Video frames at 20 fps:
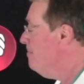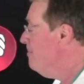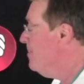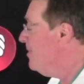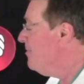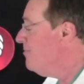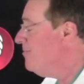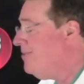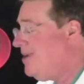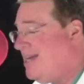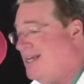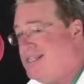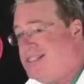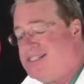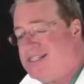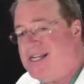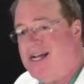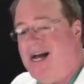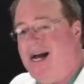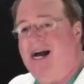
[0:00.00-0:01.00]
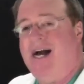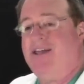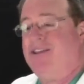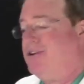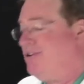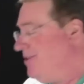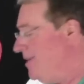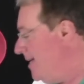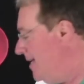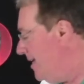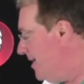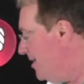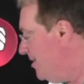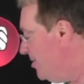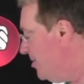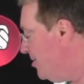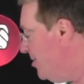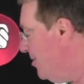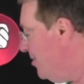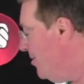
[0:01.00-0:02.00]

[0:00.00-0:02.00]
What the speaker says: But risk either is